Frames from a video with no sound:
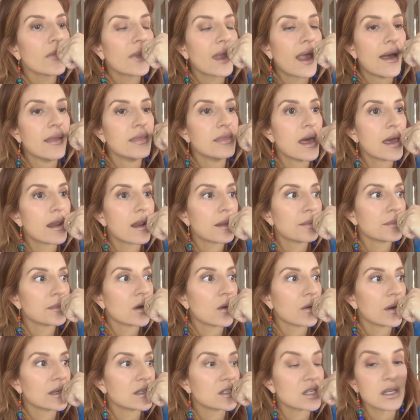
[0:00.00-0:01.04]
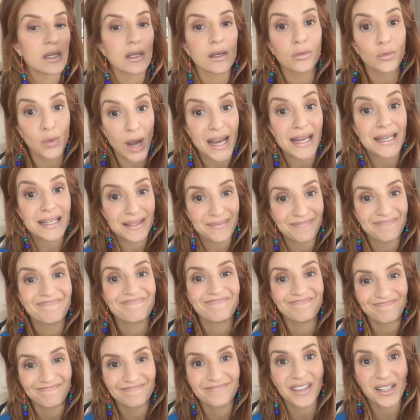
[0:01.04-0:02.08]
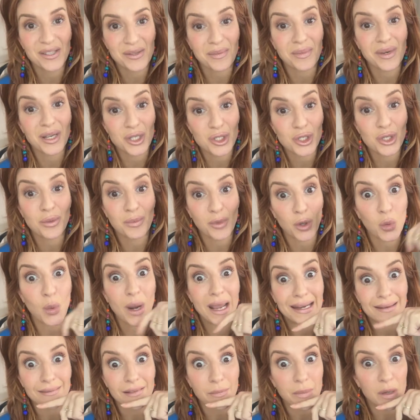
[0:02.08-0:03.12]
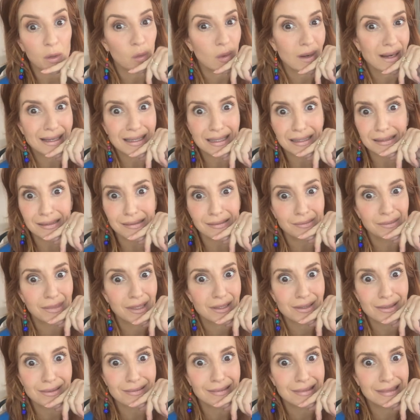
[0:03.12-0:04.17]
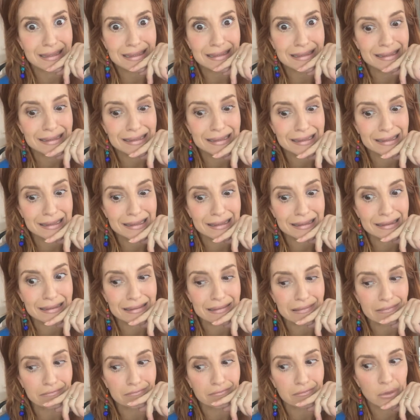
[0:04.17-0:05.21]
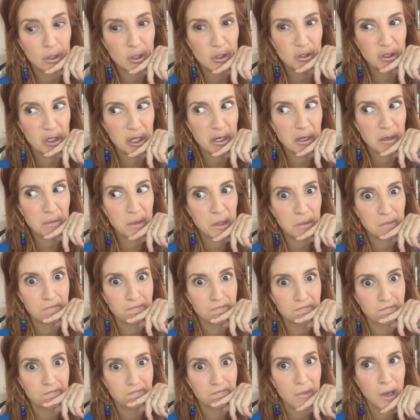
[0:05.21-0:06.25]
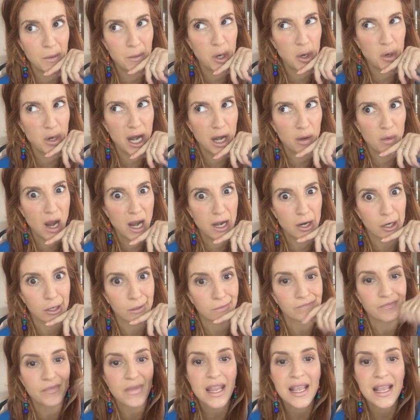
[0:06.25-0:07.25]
And then I'm going to write. That's what I'm going to do. I'm going to write. I've been writing so much, you guys. Turns out I'm an okay writer.